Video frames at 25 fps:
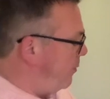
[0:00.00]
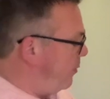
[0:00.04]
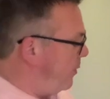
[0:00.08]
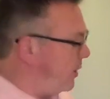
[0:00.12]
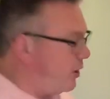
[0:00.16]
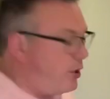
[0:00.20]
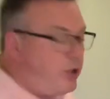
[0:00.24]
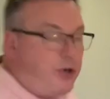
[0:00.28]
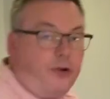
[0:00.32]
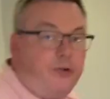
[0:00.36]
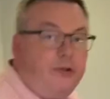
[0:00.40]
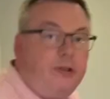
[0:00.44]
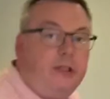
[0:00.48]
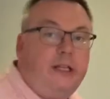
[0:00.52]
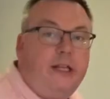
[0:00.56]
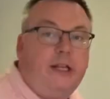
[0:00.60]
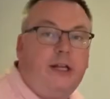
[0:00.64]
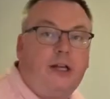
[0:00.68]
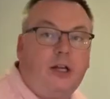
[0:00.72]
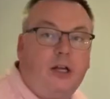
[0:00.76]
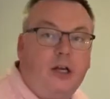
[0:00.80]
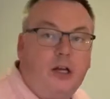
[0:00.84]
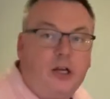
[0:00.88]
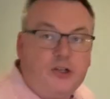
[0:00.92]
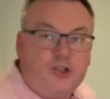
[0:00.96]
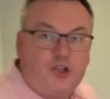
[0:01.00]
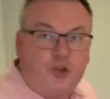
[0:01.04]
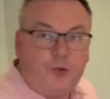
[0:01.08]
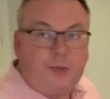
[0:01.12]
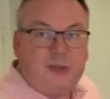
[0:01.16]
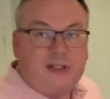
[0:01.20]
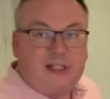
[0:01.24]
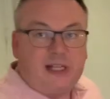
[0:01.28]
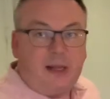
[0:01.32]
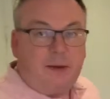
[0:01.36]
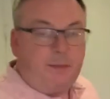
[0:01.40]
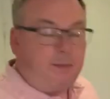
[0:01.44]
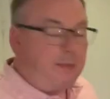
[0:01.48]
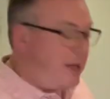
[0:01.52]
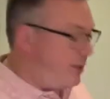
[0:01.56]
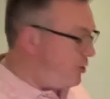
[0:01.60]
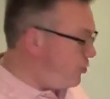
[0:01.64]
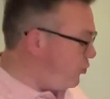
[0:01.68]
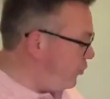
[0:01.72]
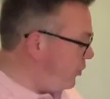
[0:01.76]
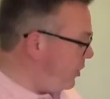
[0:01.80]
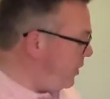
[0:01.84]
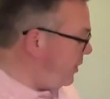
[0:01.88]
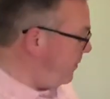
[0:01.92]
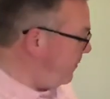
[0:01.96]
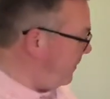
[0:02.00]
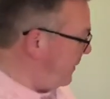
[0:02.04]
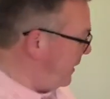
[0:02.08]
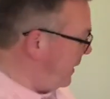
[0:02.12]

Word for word: we're currently at 100% battery